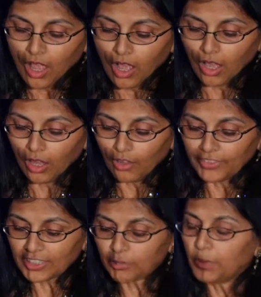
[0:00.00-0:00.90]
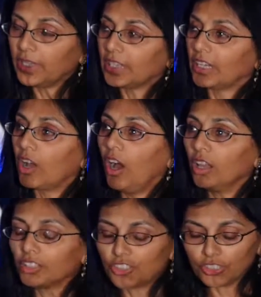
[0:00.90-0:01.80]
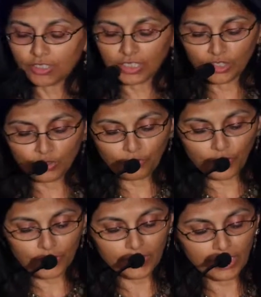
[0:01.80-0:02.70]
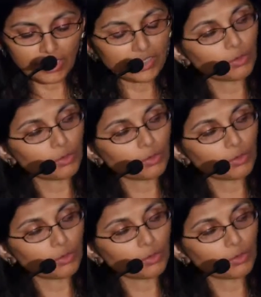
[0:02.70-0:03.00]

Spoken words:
I often speak at colleges and universities